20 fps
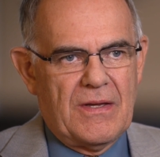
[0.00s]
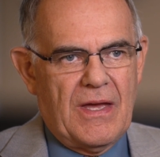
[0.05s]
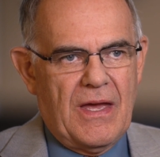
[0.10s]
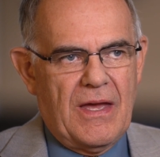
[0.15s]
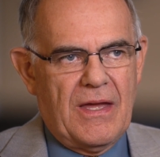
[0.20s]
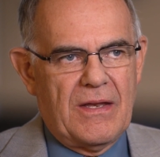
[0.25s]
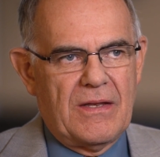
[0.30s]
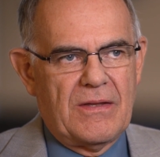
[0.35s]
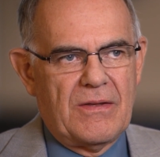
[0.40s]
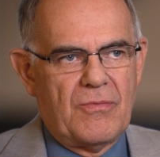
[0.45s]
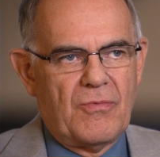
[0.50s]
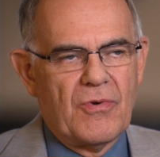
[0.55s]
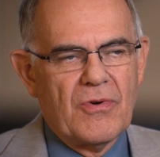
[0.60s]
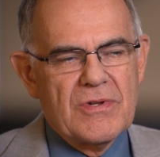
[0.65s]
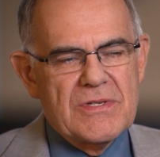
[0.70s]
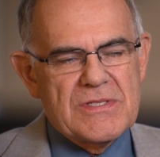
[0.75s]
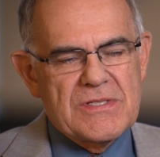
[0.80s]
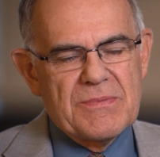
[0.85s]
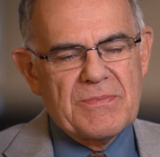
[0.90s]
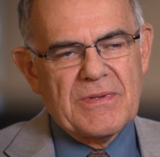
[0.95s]
And we're
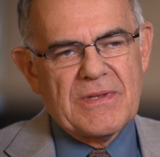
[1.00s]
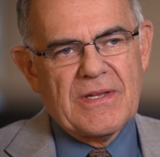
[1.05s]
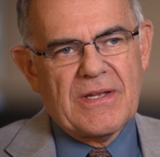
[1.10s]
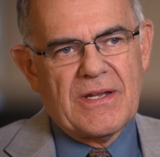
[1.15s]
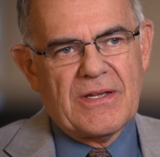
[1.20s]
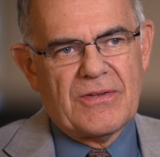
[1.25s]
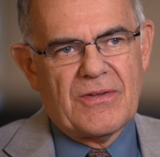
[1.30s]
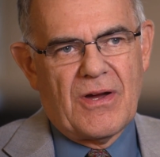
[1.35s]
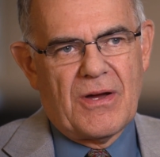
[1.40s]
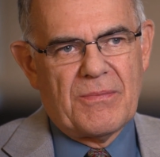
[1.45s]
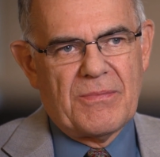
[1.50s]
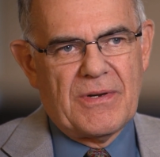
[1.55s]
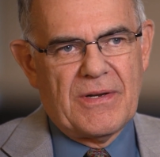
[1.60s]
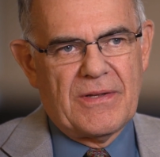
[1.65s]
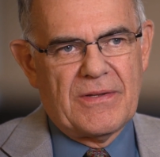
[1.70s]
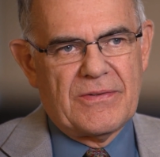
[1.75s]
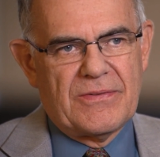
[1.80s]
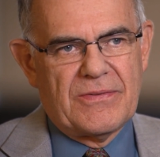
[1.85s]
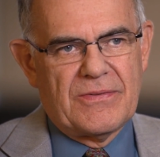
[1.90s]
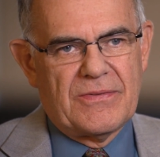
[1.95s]
in sympathetic
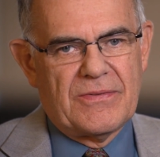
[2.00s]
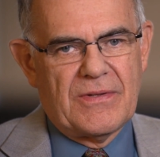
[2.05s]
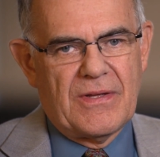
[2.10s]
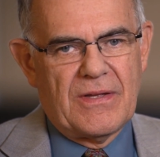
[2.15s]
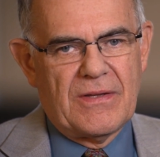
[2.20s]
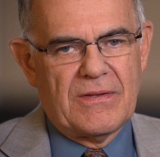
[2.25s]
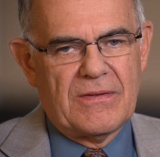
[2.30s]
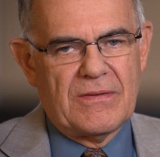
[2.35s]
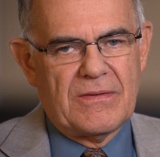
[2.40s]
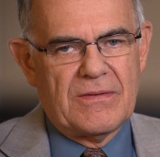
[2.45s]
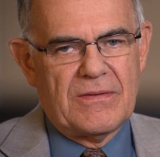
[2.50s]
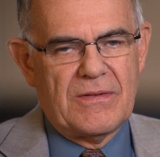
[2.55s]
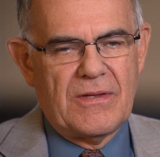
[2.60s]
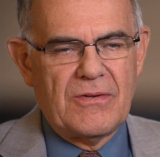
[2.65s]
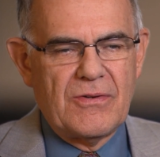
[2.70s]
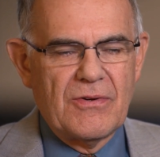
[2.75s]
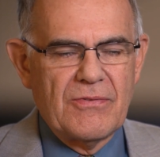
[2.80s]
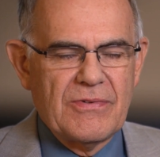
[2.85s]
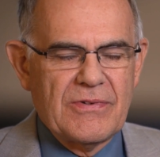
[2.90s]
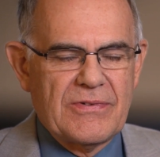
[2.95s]
dominance, and the
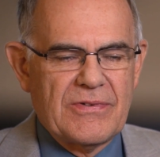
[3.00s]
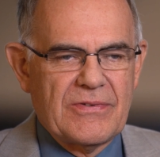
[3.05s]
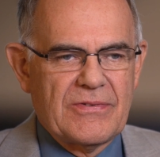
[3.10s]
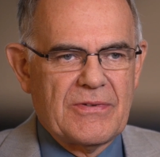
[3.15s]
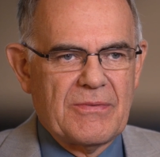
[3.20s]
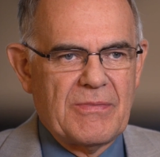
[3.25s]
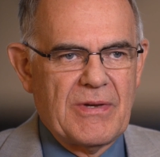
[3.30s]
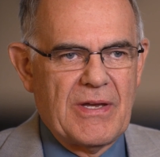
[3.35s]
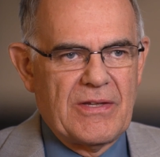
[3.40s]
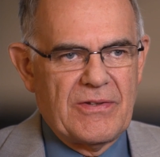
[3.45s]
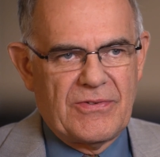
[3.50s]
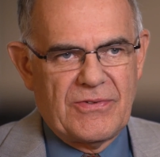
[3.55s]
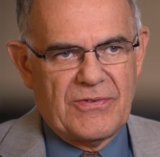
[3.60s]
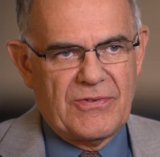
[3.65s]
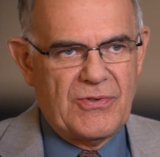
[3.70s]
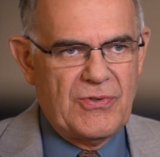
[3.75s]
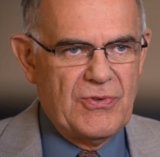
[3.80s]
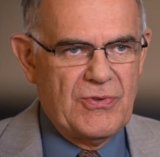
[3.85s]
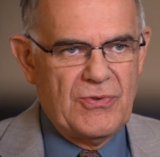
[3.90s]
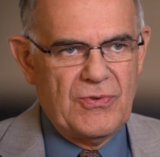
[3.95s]
nervous system has
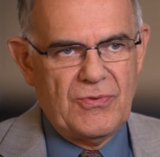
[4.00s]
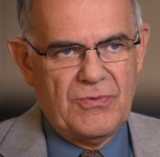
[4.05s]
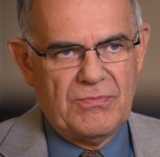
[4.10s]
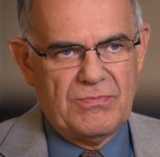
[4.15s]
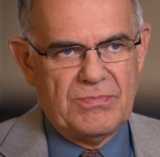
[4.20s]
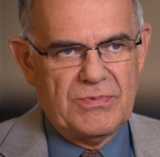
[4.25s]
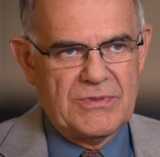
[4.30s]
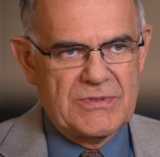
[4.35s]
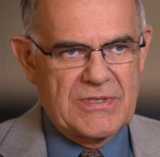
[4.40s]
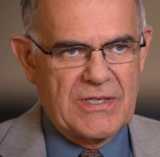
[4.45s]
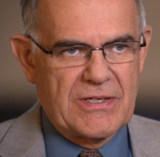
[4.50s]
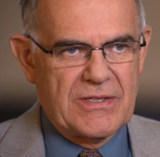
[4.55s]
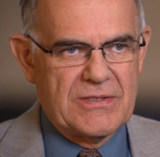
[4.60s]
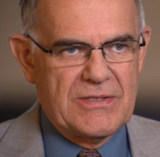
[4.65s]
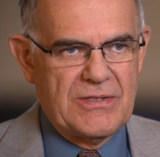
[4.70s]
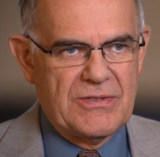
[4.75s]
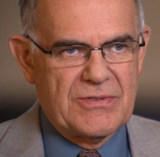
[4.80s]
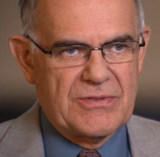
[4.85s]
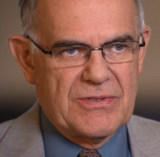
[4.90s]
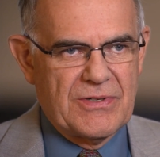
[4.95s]
two, just like a
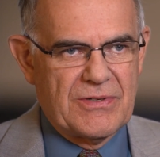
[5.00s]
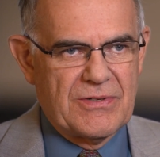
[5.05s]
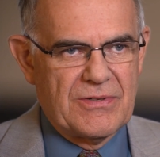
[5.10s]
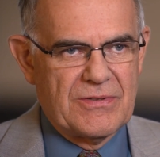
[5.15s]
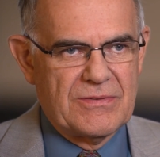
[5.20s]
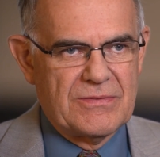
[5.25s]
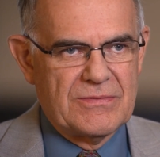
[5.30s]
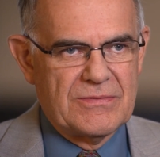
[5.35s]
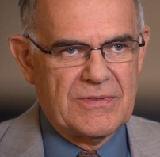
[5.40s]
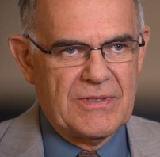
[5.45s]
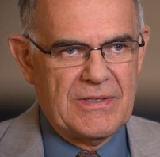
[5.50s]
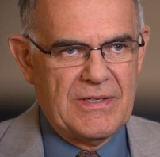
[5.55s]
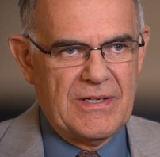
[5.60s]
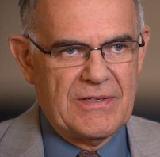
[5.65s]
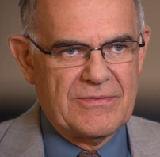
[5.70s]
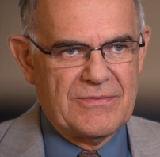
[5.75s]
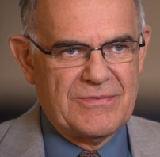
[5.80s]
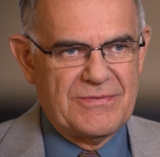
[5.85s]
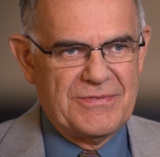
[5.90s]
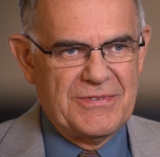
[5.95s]
teeter-totter. They
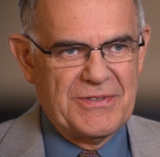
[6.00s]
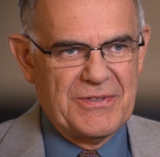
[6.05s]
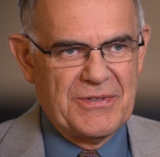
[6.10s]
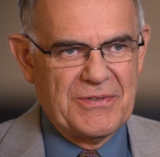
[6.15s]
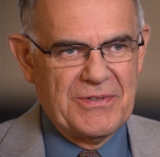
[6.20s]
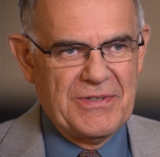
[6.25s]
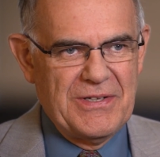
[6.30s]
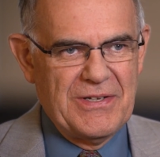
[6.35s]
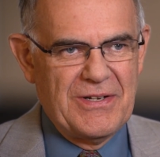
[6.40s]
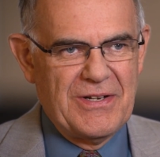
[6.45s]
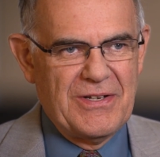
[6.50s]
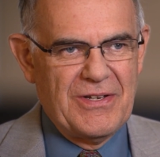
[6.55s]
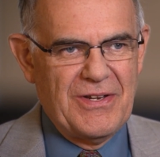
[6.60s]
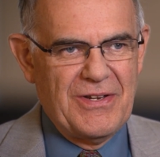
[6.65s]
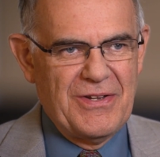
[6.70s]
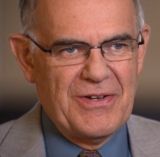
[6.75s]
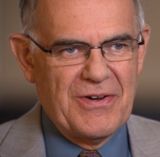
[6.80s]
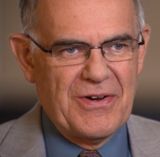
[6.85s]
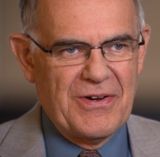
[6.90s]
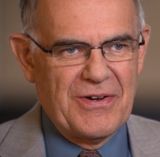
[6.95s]
have, you know, a yin and
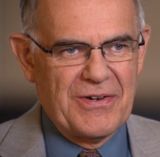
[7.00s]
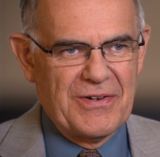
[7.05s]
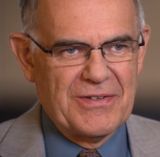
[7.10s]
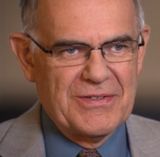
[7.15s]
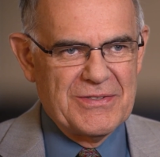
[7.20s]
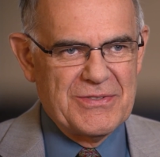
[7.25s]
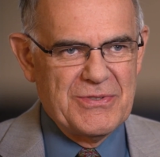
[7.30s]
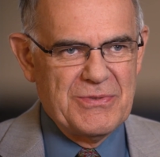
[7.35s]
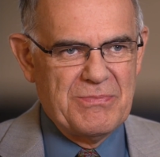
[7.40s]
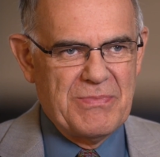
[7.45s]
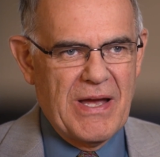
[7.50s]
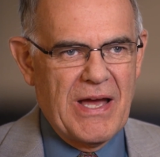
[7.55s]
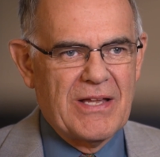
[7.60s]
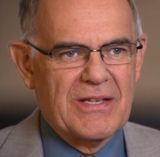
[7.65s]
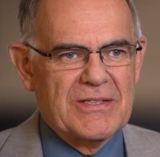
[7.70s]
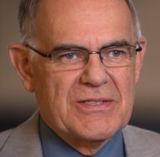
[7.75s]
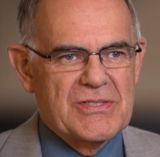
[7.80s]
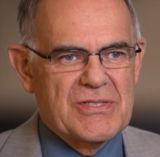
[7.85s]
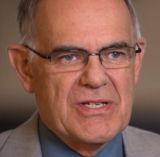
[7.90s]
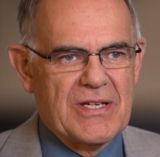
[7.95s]
a yang, and two
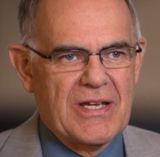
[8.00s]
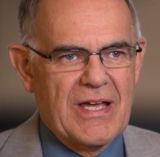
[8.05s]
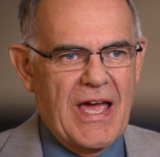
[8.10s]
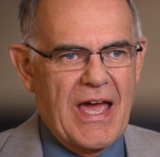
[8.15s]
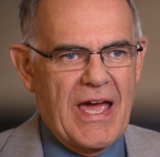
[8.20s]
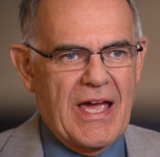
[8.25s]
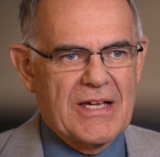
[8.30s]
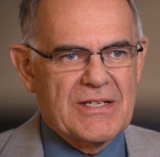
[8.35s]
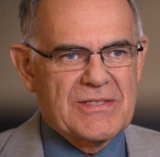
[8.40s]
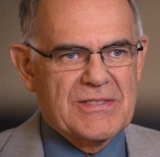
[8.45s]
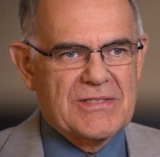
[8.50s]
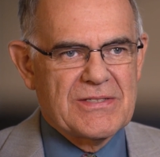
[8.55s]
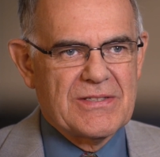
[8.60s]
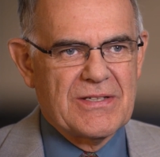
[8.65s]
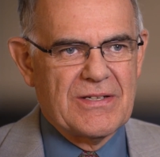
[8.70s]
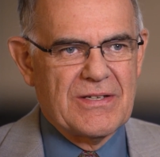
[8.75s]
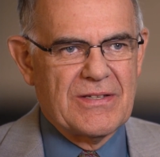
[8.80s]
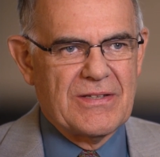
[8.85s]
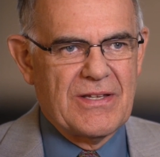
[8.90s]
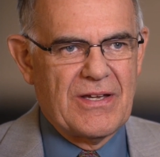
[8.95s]
balancing acts
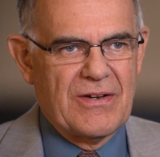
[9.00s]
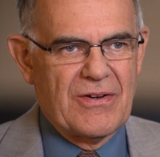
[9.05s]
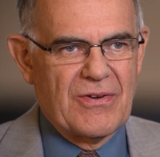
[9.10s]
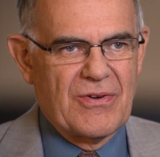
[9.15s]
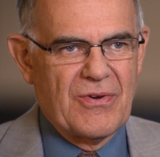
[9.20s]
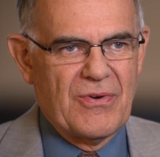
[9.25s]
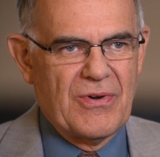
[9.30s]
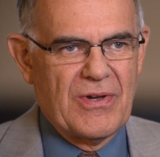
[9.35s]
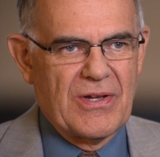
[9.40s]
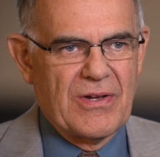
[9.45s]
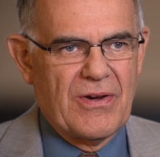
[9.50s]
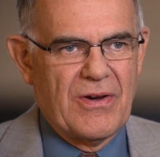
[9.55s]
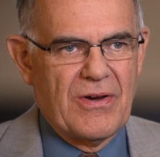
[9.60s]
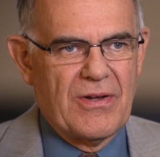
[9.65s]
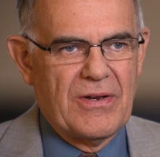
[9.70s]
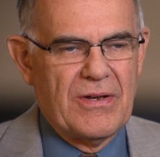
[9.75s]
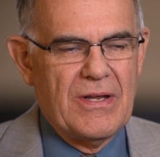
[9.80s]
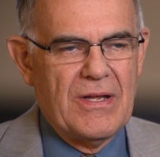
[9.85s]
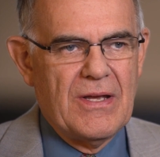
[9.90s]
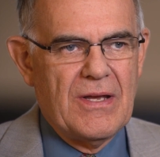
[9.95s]
that are going
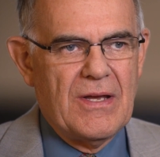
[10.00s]
on.